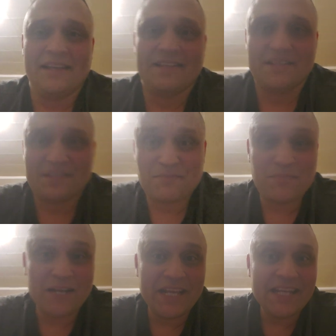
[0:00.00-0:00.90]

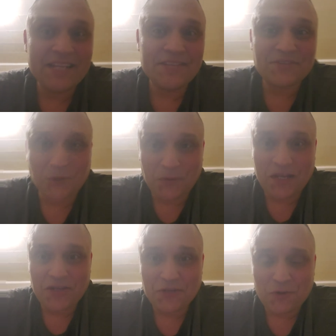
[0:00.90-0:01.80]
spin it so you
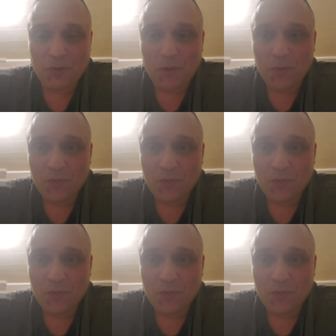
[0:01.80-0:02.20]
get in trouble.